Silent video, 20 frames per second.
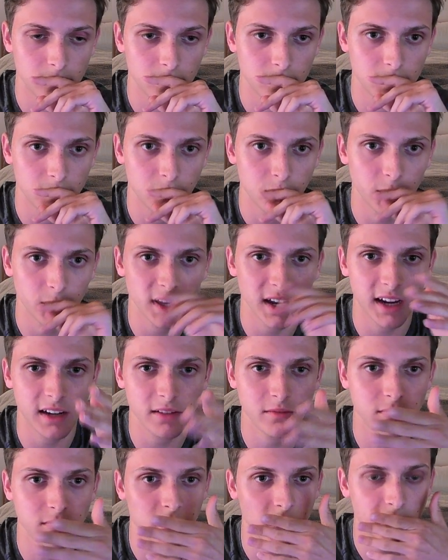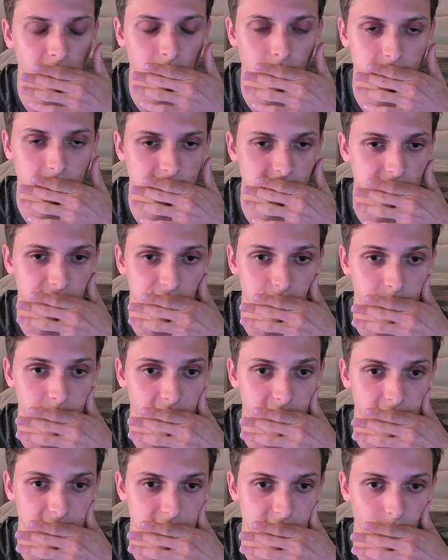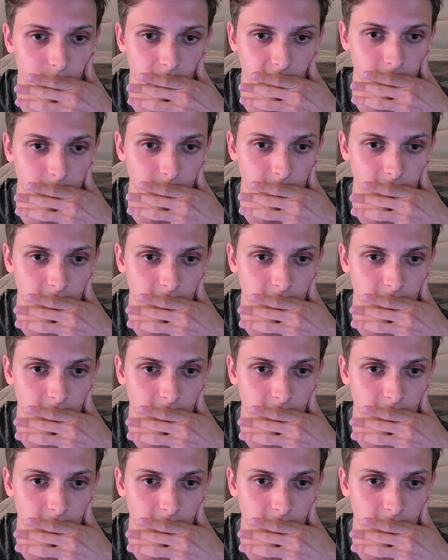But I know that this should be an easy win, but...